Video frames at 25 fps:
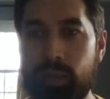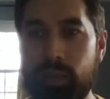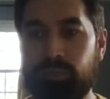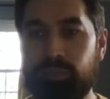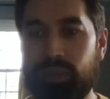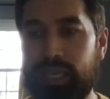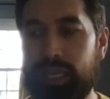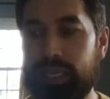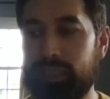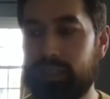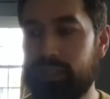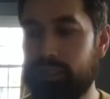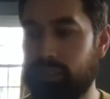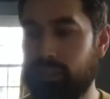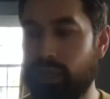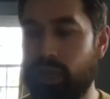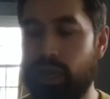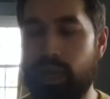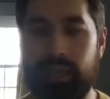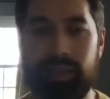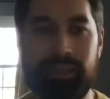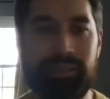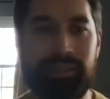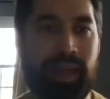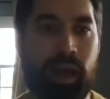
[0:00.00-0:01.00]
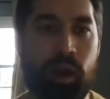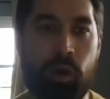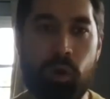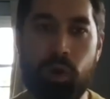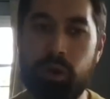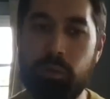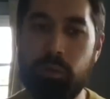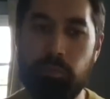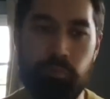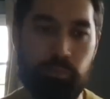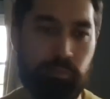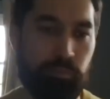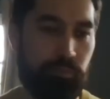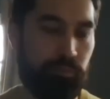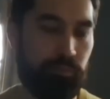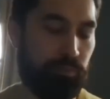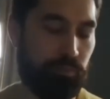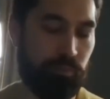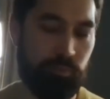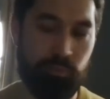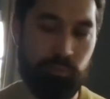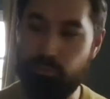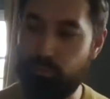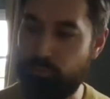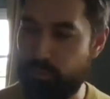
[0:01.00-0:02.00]
It's our
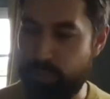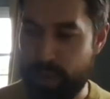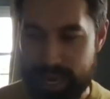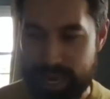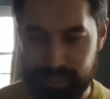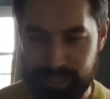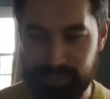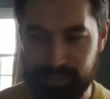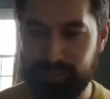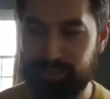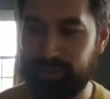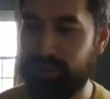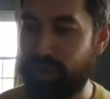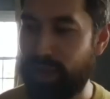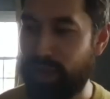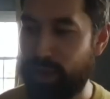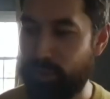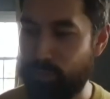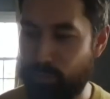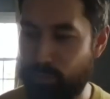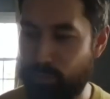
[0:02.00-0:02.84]
best and